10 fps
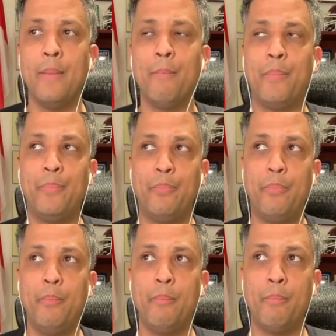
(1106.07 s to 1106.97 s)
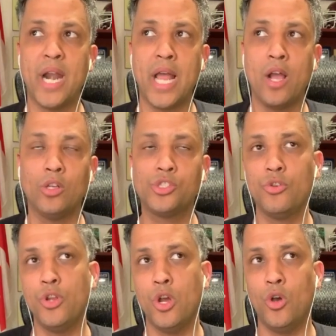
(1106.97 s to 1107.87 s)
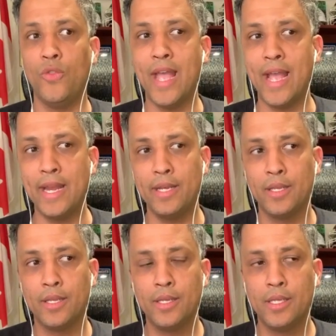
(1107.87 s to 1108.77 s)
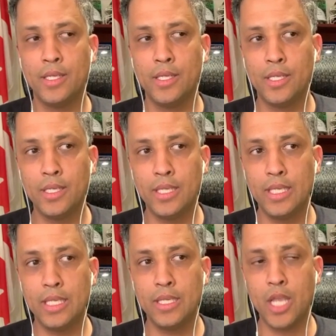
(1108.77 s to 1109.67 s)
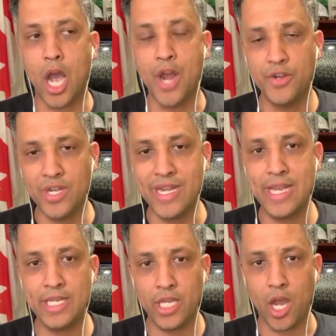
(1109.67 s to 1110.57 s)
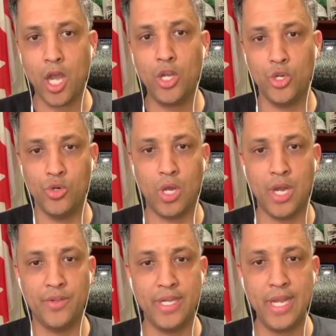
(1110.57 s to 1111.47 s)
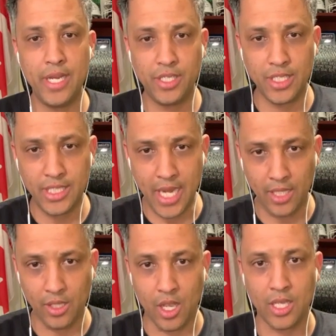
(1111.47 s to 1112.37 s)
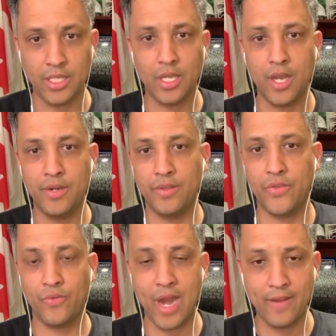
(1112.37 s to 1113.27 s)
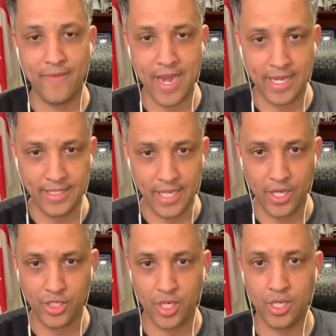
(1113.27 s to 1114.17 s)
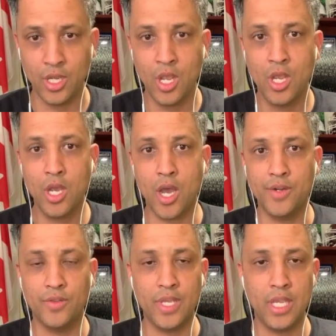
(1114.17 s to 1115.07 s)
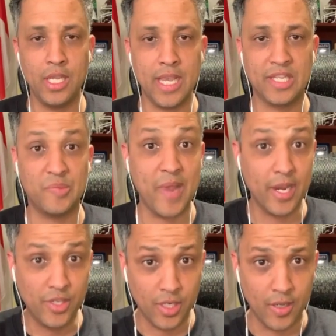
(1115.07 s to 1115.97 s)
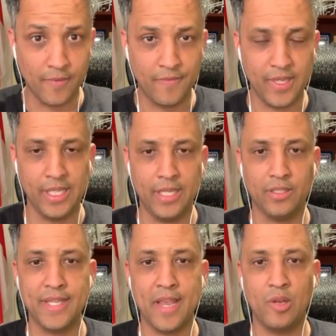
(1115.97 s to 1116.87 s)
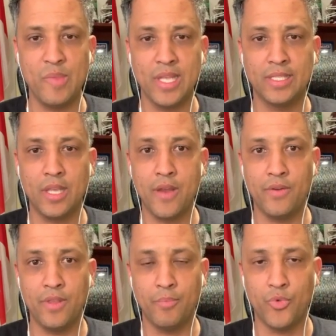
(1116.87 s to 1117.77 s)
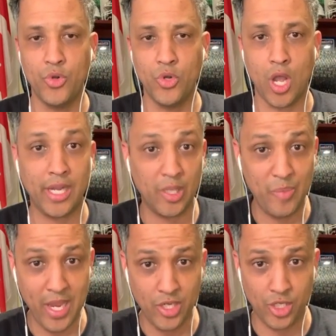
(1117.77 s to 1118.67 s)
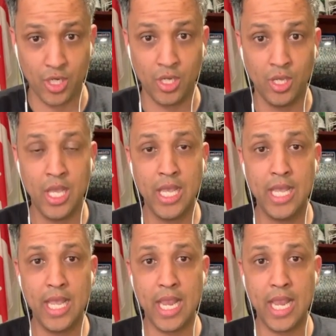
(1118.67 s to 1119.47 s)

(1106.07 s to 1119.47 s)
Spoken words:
But I also know that under Netanyahu, under the nation state laws, under the threat of annexation, under the expansion of illegal settlements, under the brutal occupation